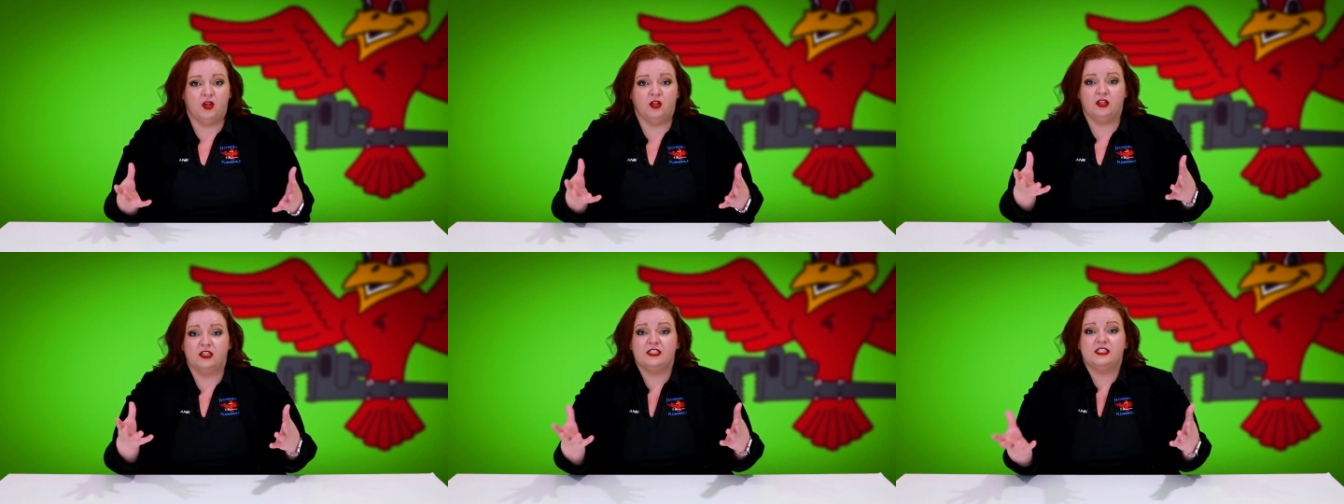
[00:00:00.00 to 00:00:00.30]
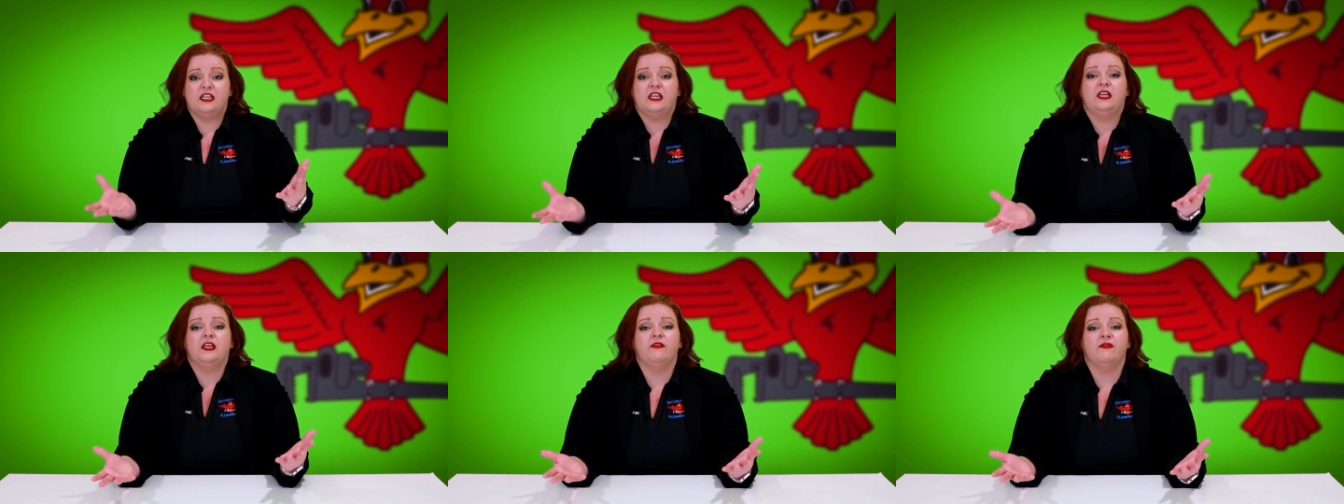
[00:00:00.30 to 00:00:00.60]

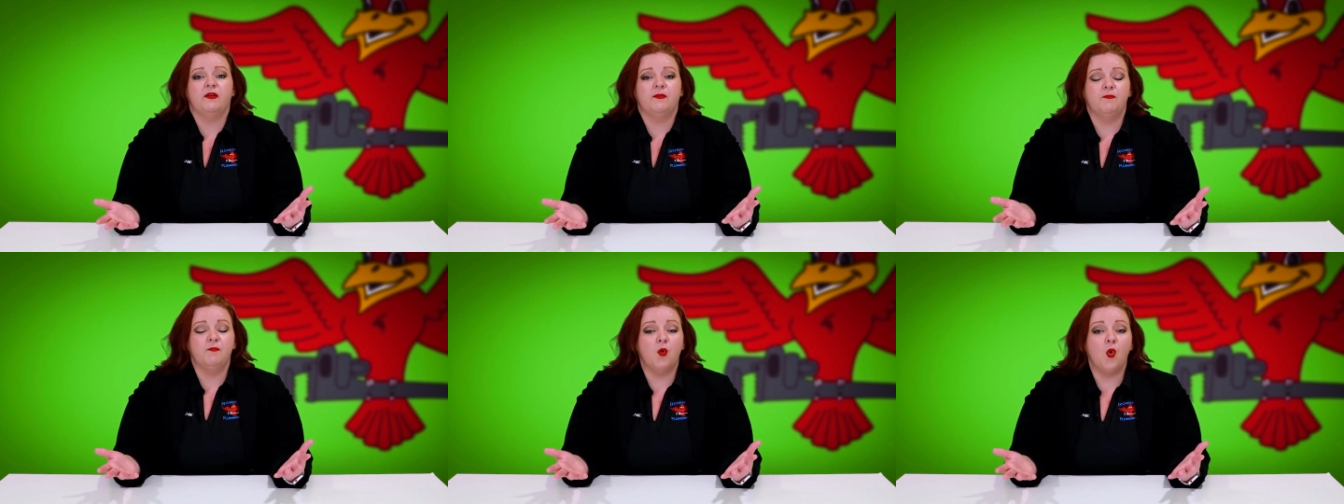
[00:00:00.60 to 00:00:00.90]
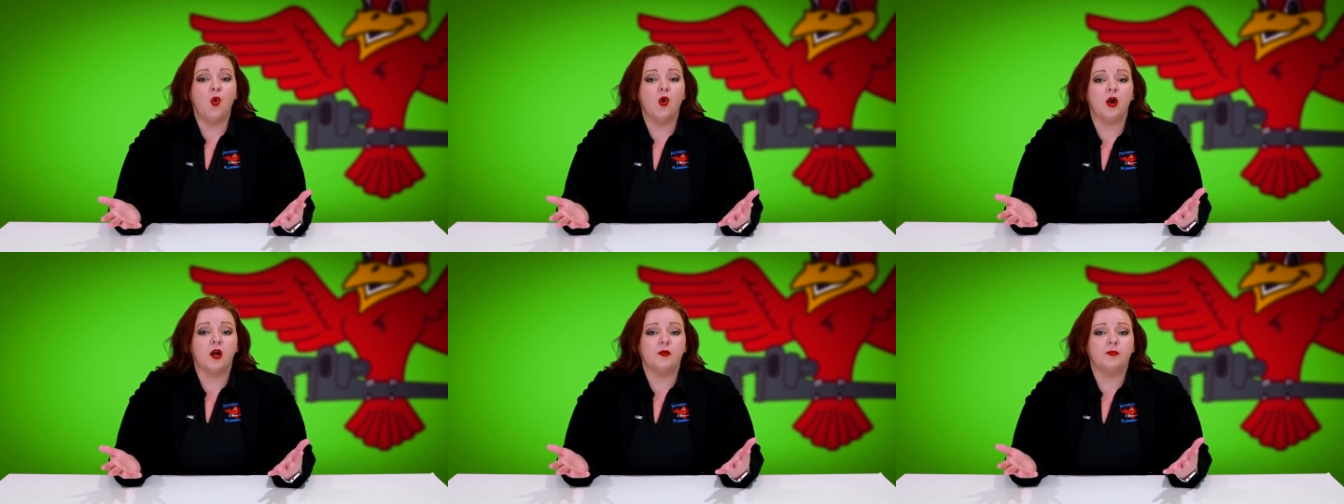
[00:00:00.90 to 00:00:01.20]
let's say even
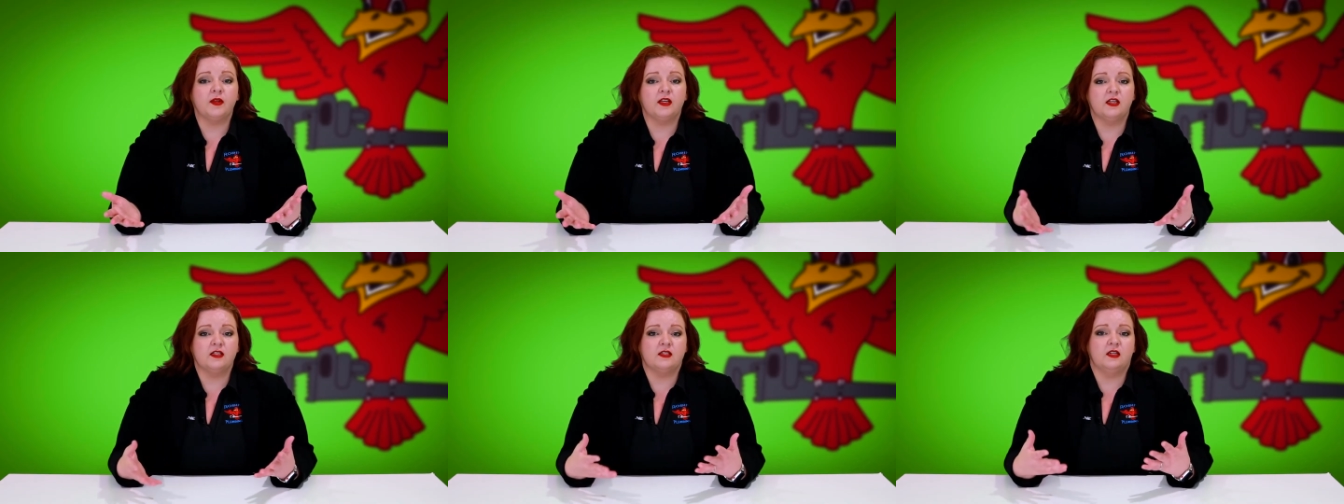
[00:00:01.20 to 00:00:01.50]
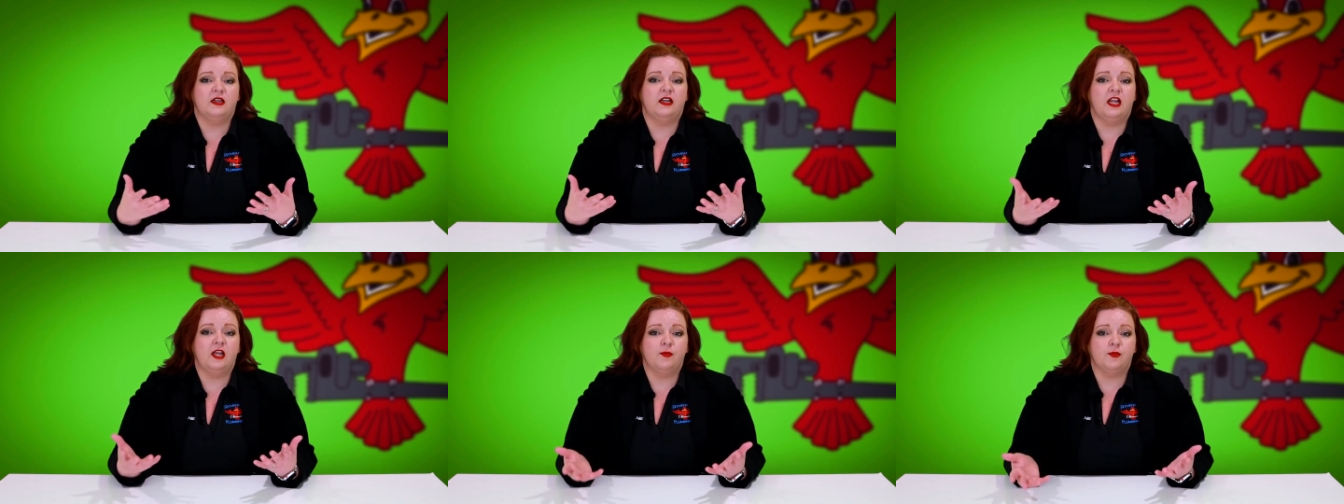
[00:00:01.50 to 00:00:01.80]
more because
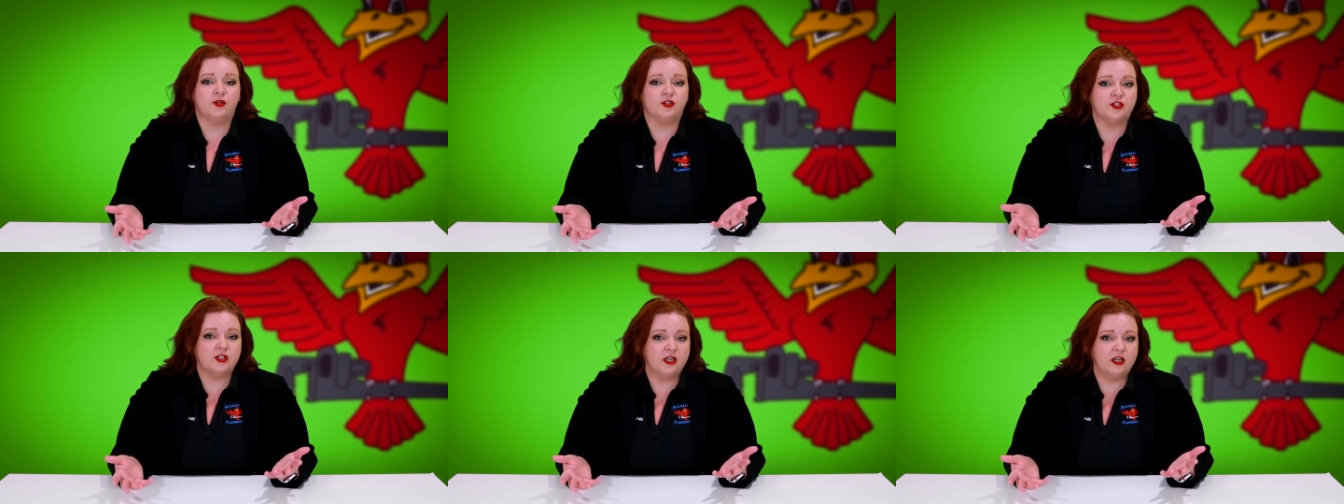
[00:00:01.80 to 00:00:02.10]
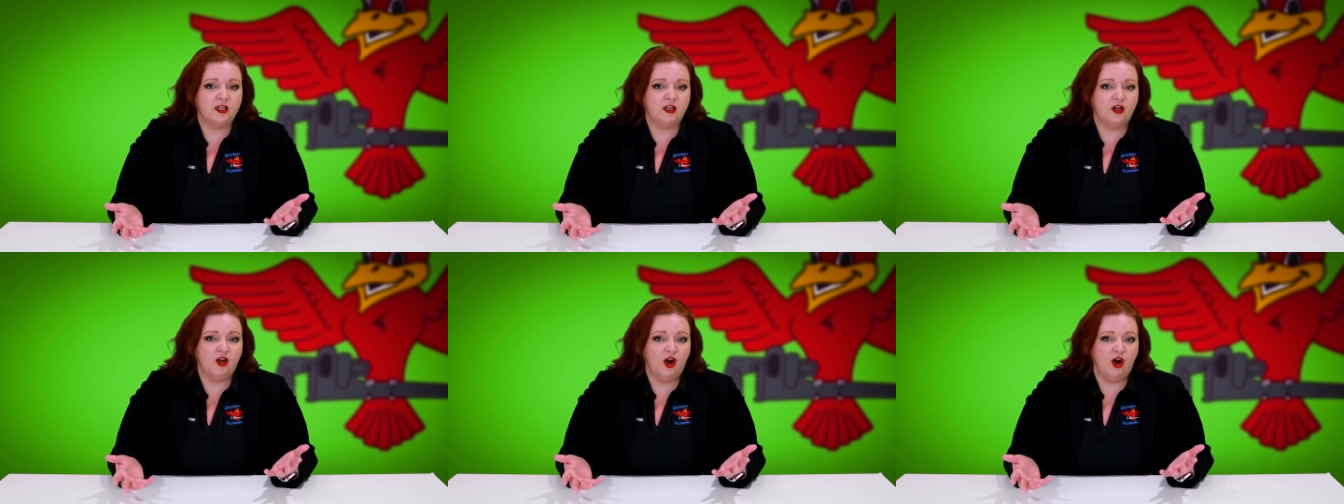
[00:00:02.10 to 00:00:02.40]
a neighbor didn't